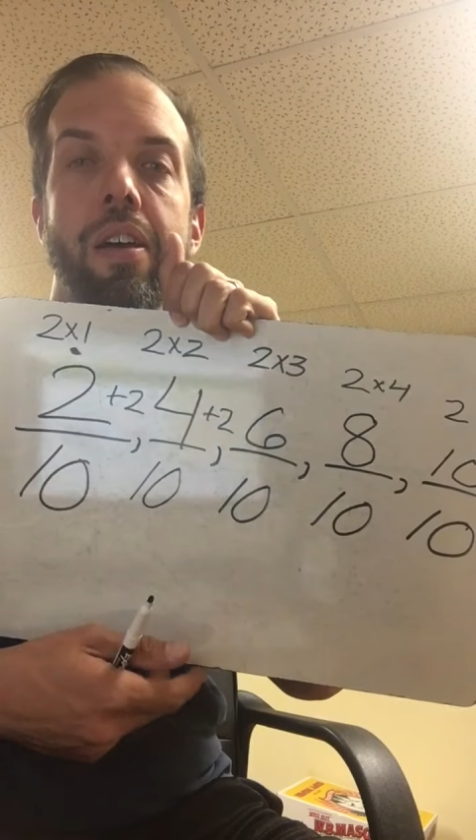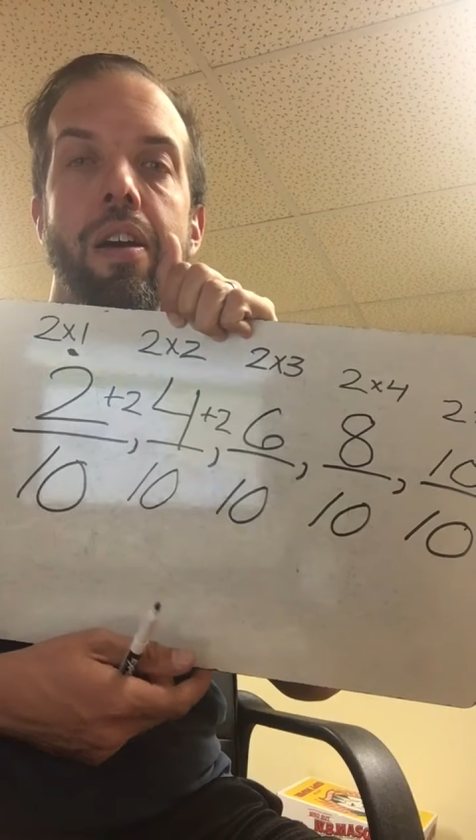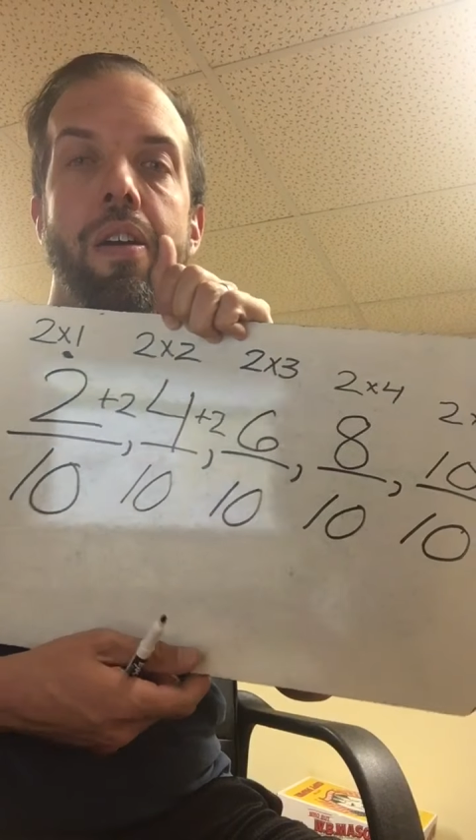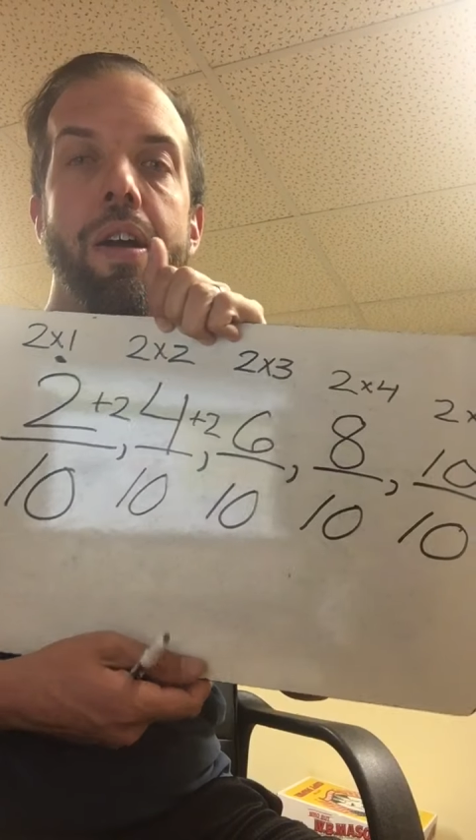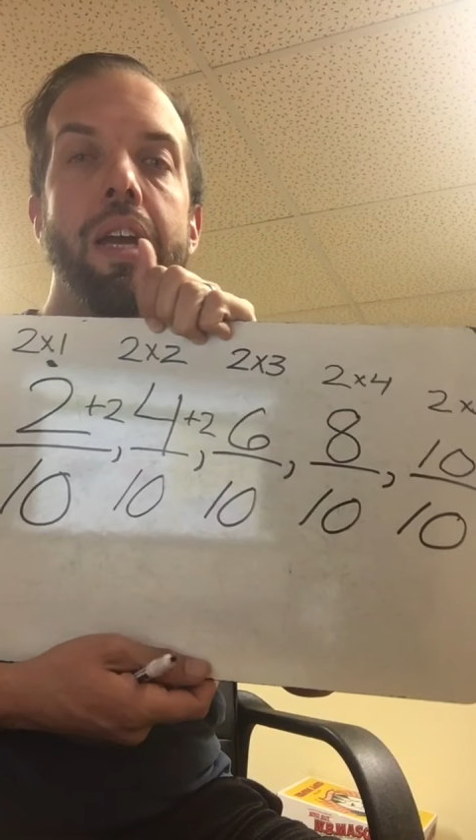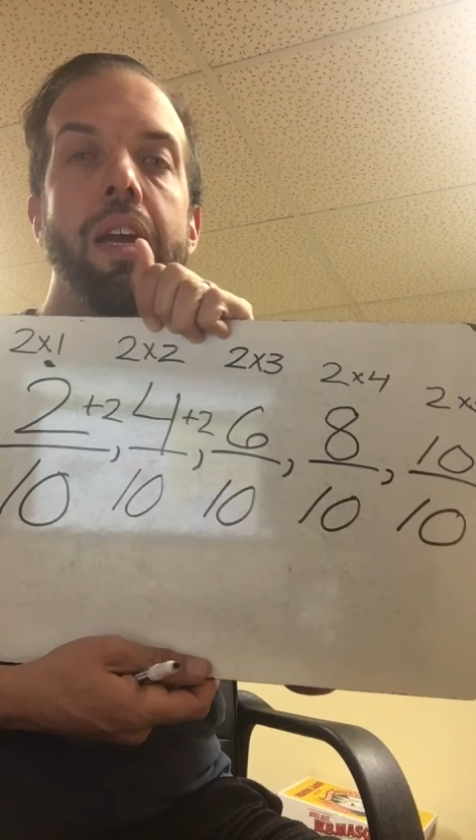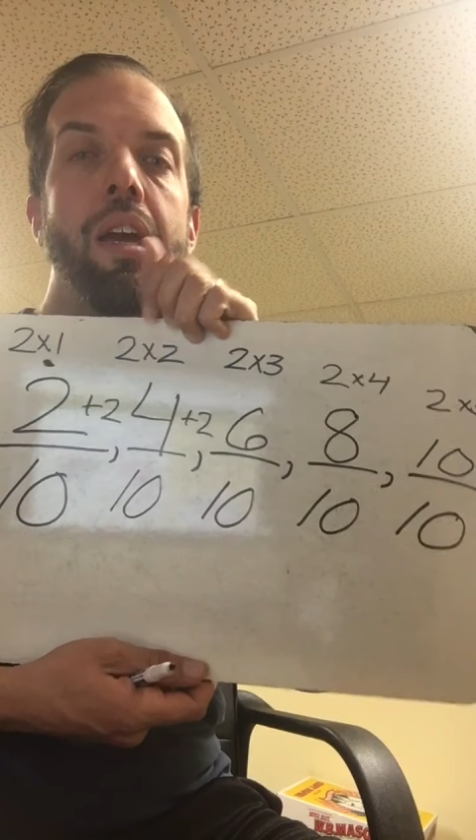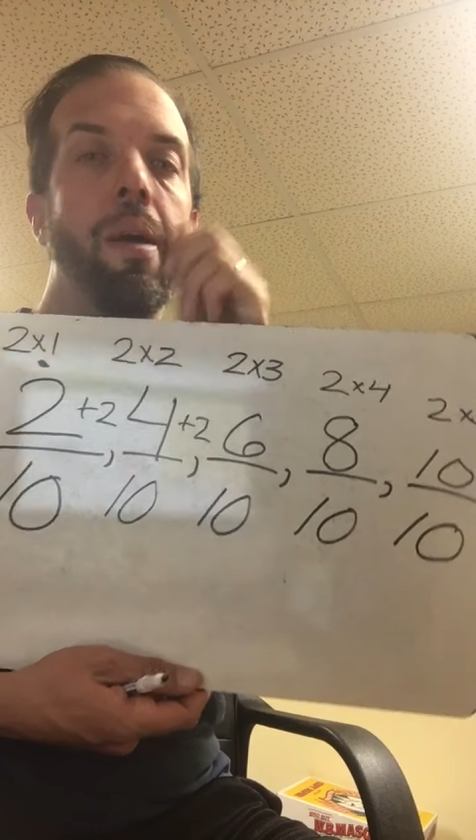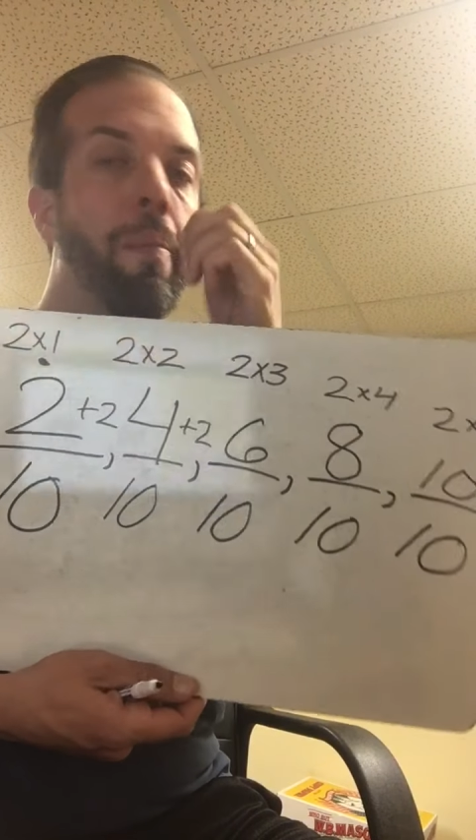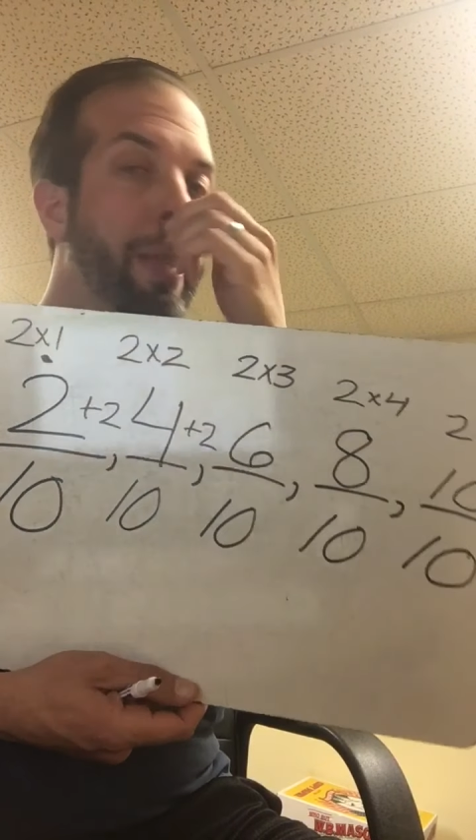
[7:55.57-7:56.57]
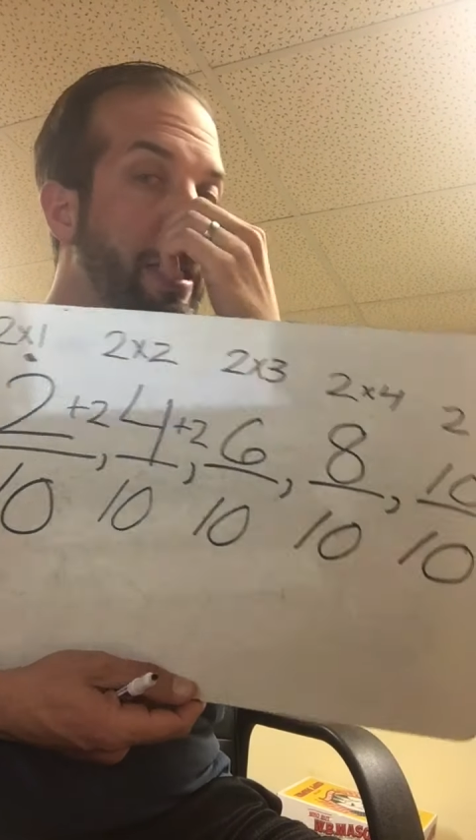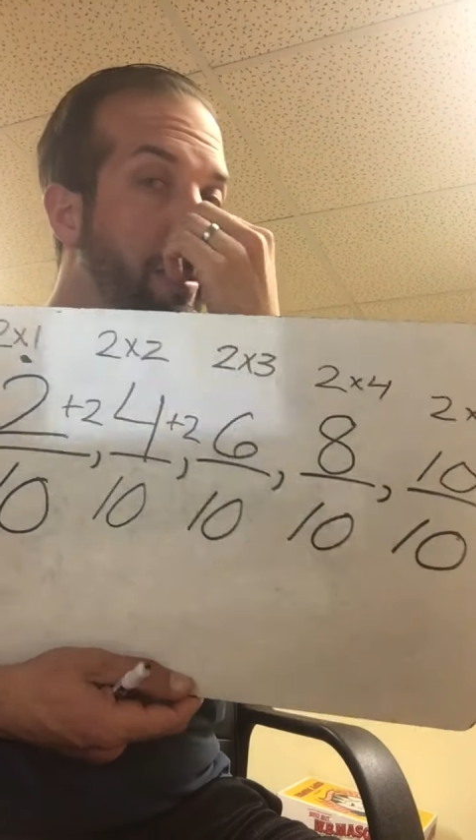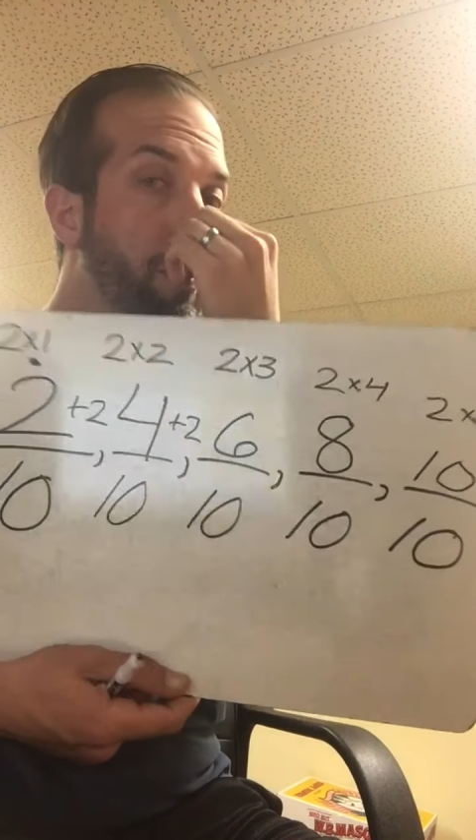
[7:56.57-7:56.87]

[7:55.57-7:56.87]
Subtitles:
All right? But that's